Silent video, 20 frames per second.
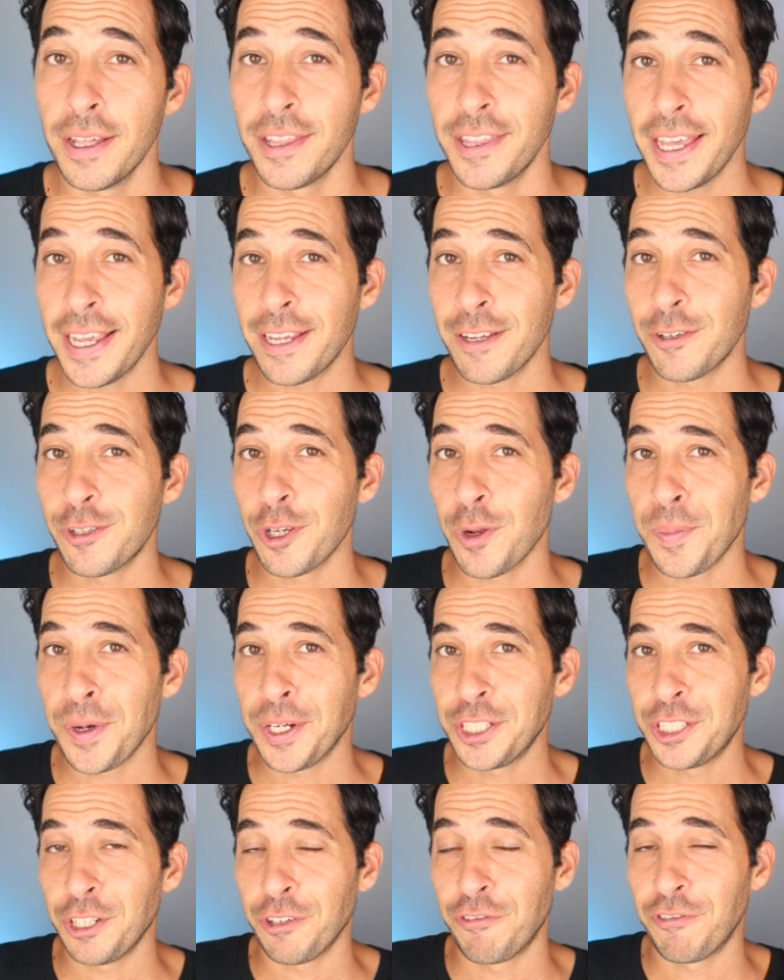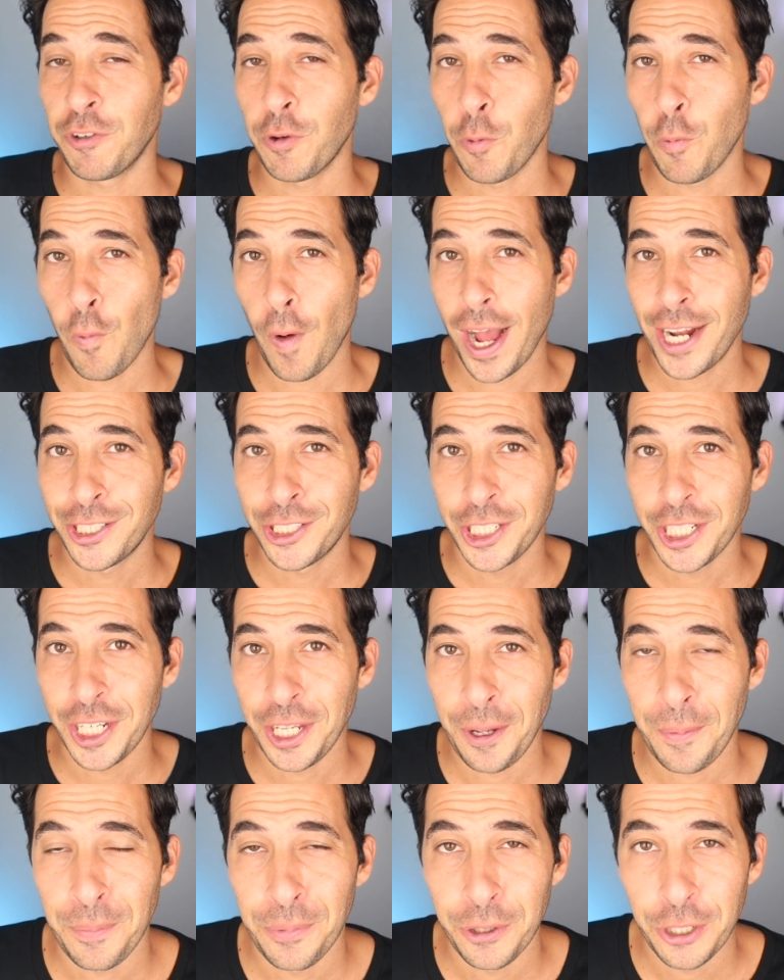Thank you so much for
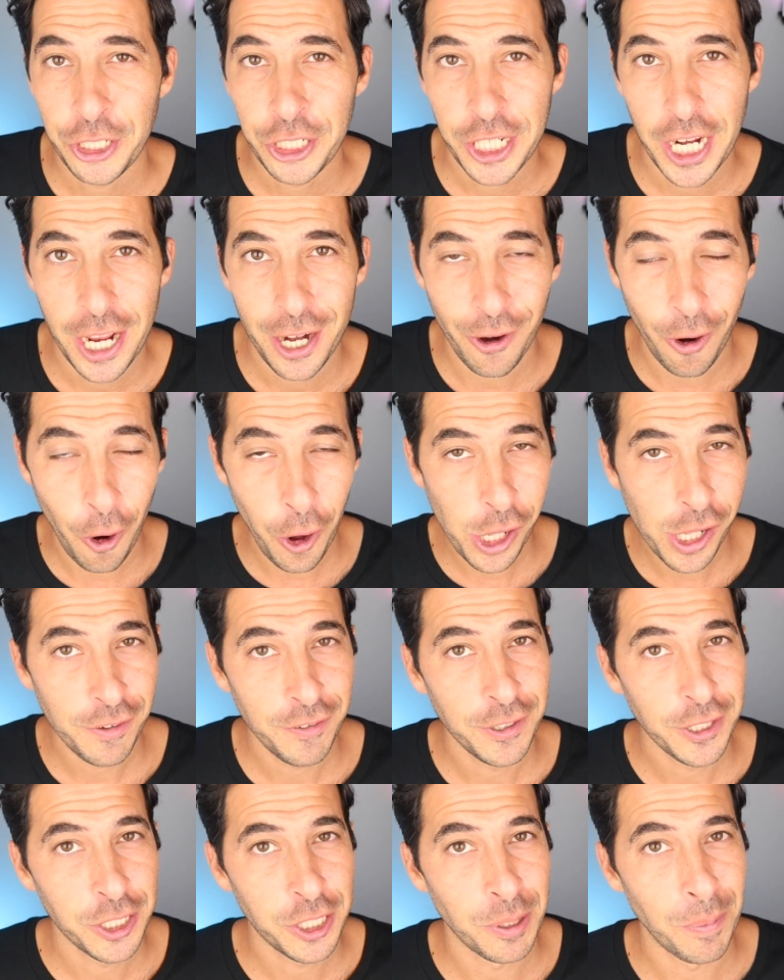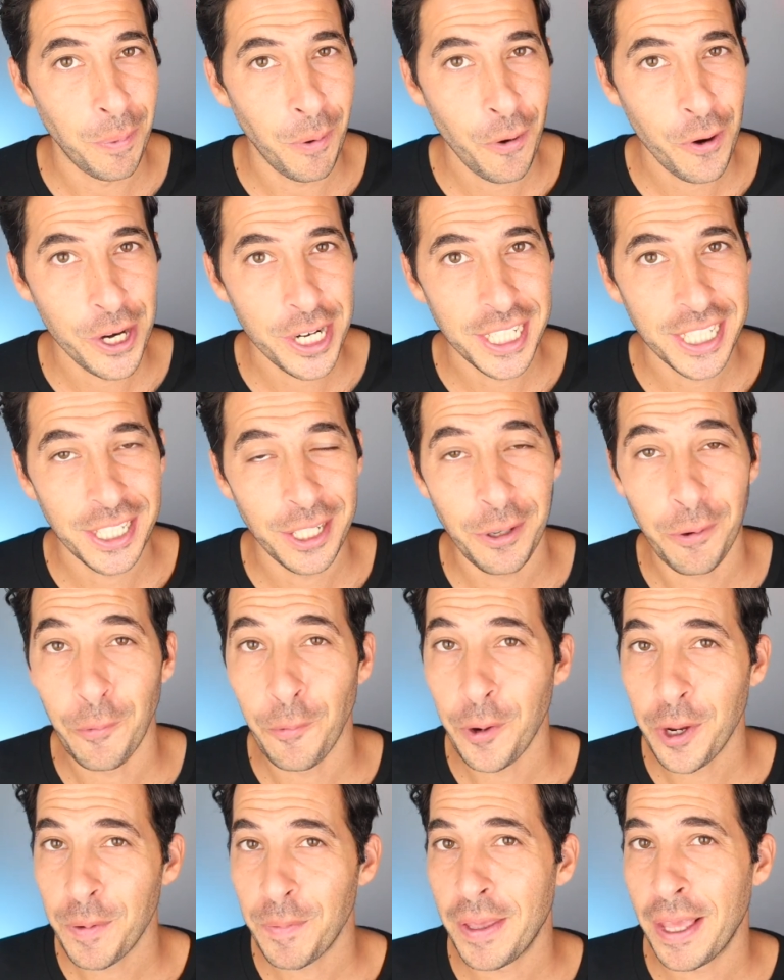watching. Appreciate all of your support.
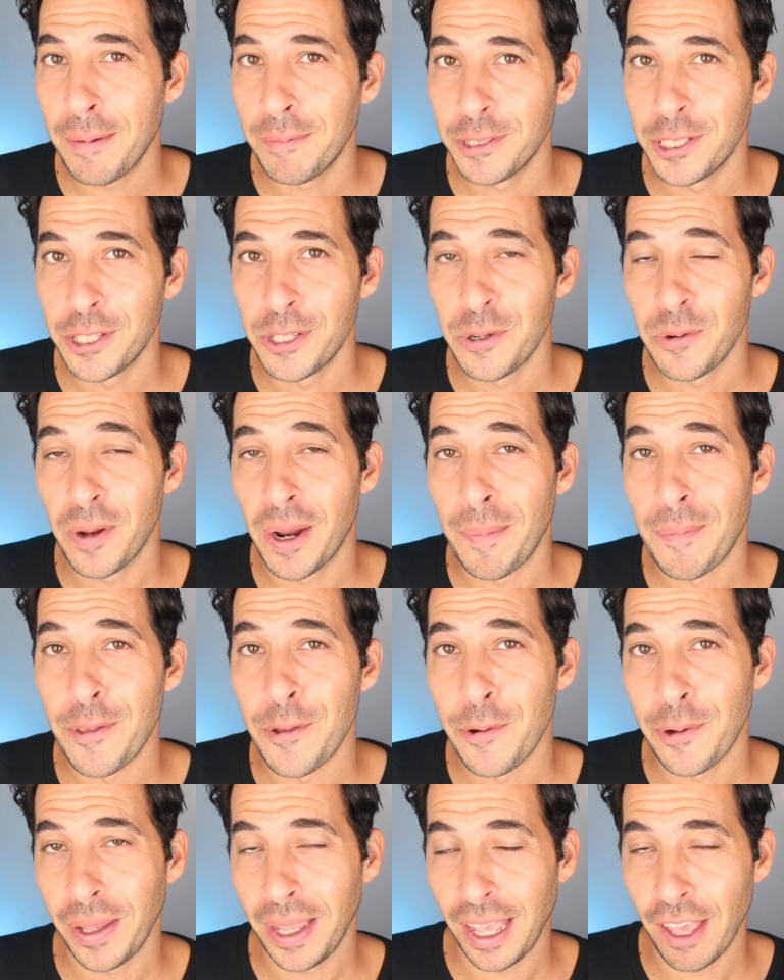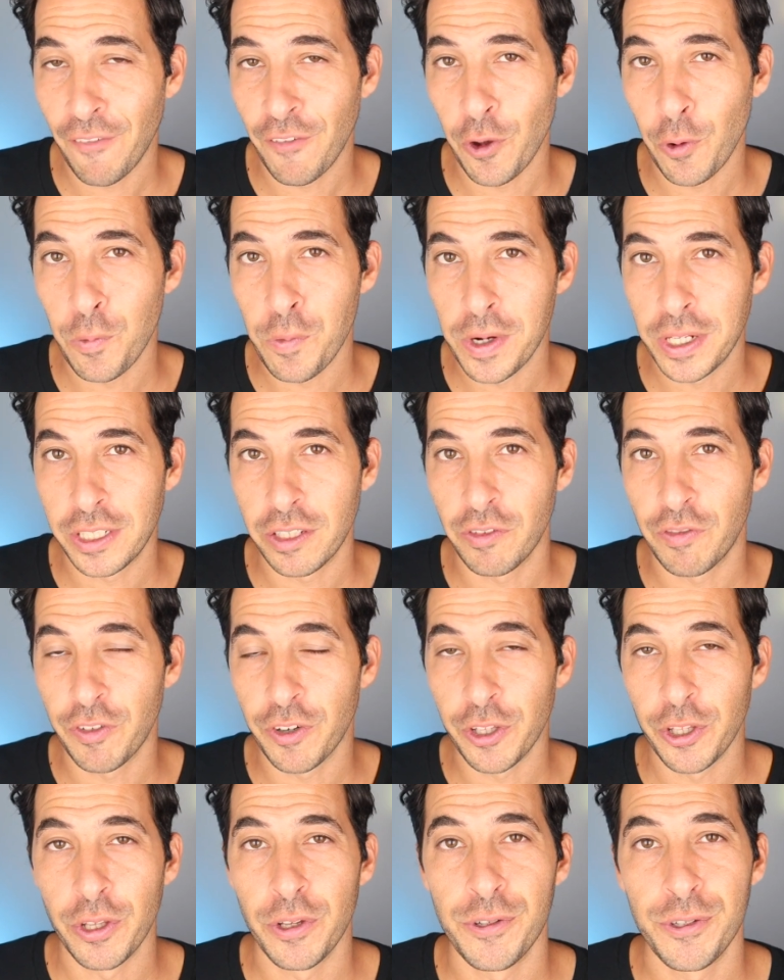Wouldn't be able to do what I'm doing if it wasn't for
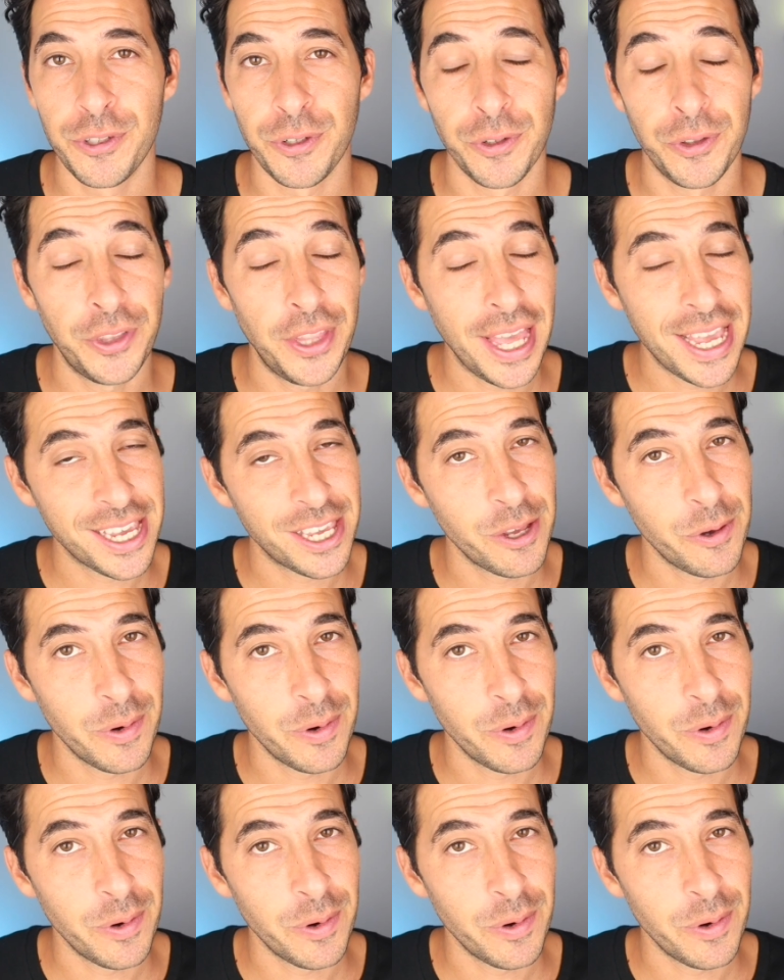you. So thank